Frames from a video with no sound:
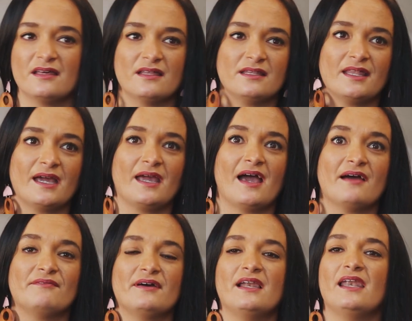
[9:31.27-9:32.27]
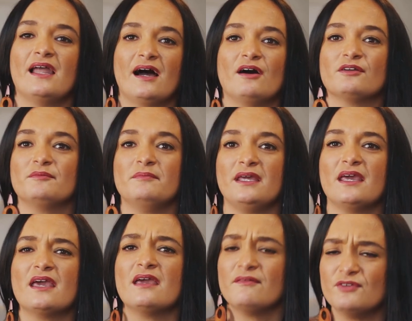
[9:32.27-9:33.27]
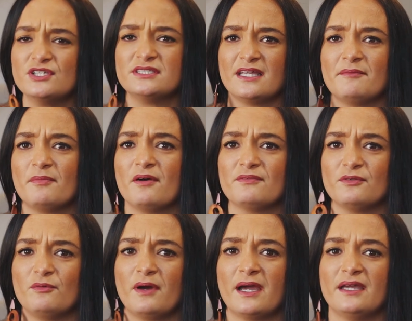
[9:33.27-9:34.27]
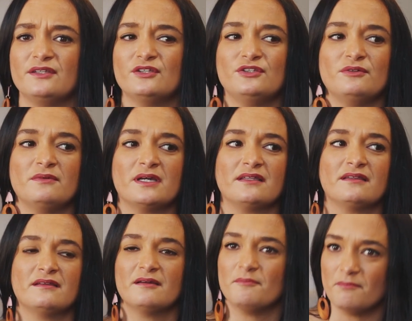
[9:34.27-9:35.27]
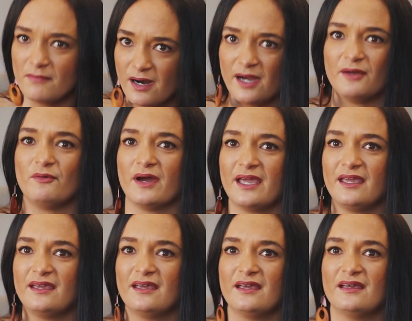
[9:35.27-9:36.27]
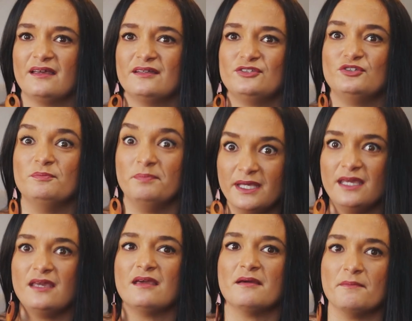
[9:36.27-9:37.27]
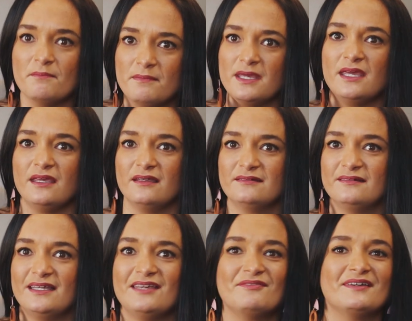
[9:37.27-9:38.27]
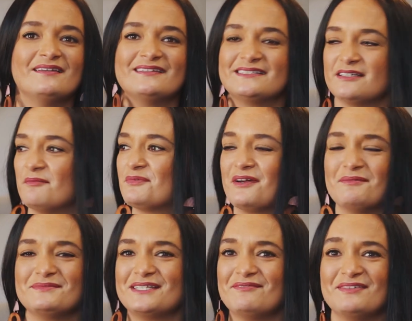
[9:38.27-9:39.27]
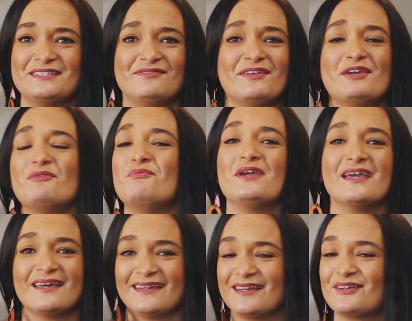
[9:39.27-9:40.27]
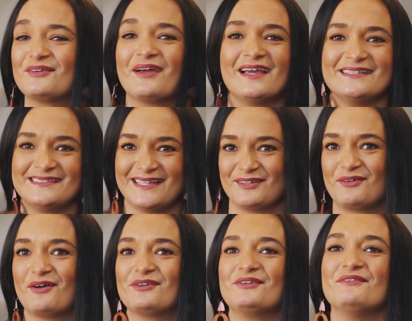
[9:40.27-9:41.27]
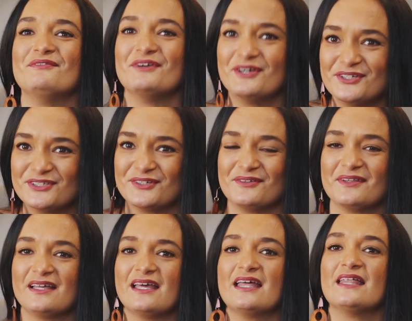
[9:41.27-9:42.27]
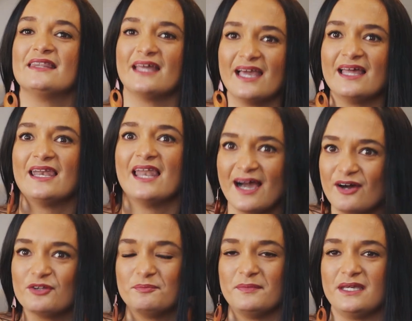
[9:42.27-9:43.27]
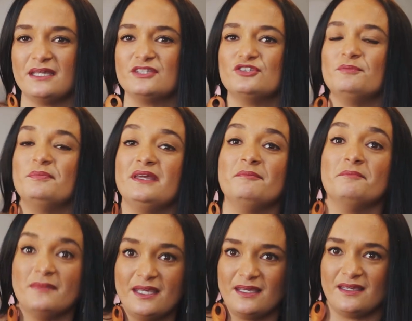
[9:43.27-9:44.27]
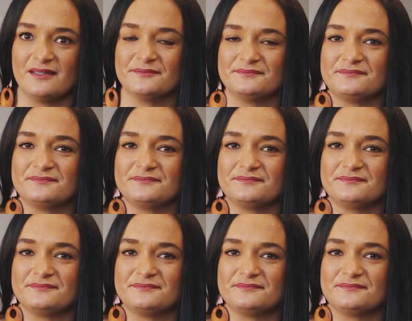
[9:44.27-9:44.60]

They have allowed me every step of the way to do it my way, to be me. Even sometimes if it's very weird and crazy and controversial, they allowed me to be me.